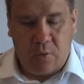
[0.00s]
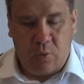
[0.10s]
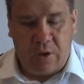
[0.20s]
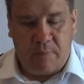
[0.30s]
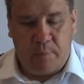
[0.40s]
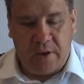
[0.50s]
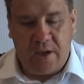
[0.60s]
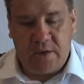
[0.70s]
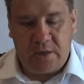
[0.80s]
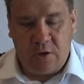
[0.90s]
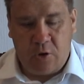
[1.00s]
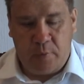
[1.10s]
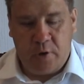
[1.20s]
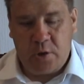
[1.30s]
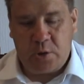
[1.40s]
We have place or
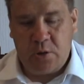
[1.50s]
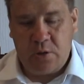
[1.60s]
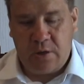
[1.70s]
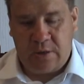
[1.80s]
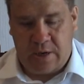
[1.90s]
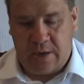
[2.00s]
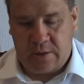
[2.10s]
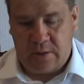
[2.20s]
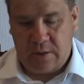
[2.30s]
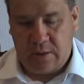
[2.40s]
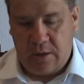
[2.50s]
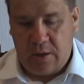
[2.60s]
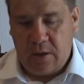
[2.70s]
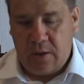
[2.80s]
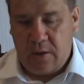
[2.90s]
person attacked,
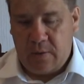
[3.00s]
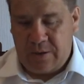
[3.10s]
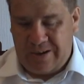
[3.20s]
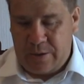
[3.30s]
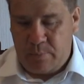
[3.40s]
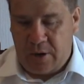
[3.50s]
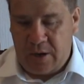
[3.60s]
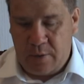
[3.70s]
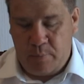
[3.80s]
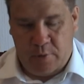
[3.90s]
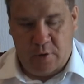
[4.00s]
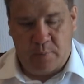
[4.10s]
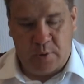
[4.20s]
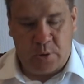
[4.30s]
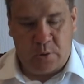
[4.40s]
led by and
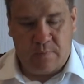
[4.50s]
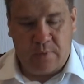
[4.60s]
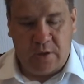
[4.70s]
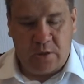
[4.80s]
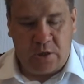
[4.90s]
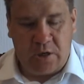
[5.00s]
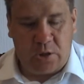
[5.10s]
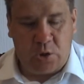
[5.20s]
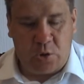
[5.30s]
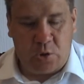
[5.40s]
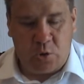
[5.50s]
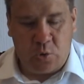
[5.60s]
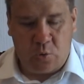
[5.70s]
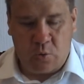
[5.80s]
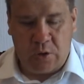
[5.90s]
purpose.
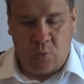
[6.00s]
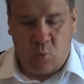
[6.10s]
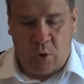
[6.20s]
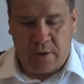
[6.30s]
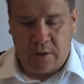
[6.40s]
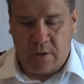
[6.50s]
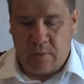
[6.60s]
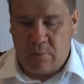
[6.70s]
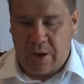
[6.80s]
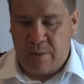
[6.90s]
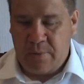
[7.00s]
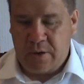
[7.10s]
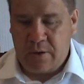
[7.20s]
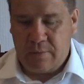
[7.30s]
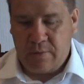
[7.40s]
623 Wadan,
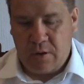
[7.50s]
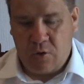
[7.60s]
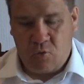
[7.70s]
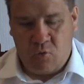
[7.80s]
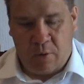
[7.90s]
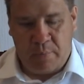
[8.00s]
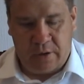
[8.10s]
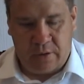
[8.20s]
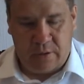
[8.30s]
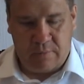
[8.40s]
Muhammad, robbing.